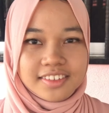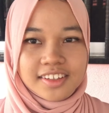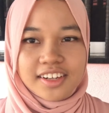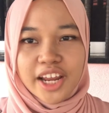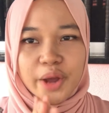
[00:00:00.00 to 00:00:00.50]

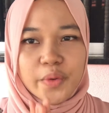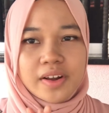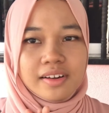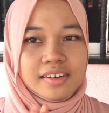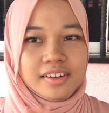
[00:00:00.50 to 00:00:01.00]
they
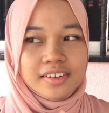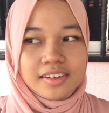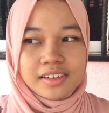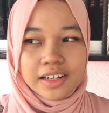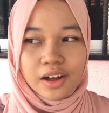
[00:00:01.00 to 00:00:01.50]
will
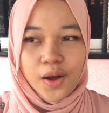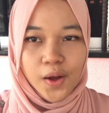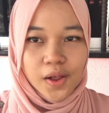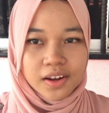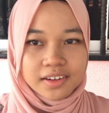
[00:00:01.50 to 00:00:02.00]

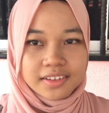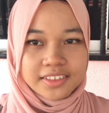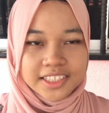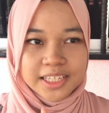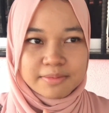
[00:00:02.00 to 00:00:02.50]
all
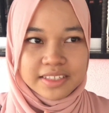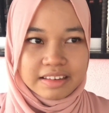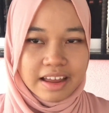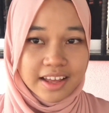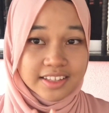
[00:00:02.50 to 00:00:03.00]
seems
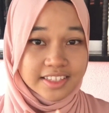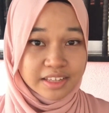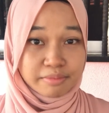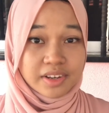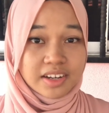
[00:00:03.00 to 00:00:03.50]
like
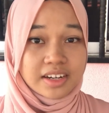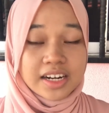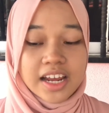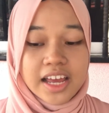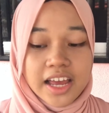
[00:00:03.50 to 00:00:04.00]
similar.
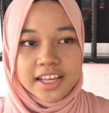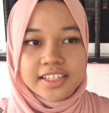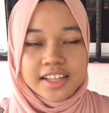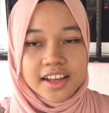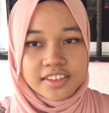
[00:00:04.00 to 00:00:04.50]
It's
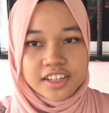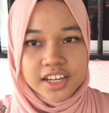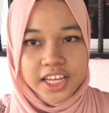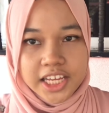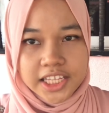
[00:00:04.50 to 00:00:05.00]

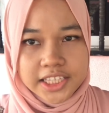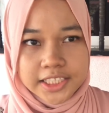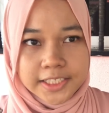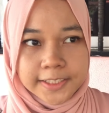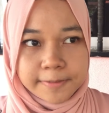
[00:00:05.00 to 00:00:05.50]
actually
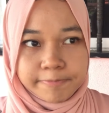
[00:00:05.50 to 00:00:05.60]
the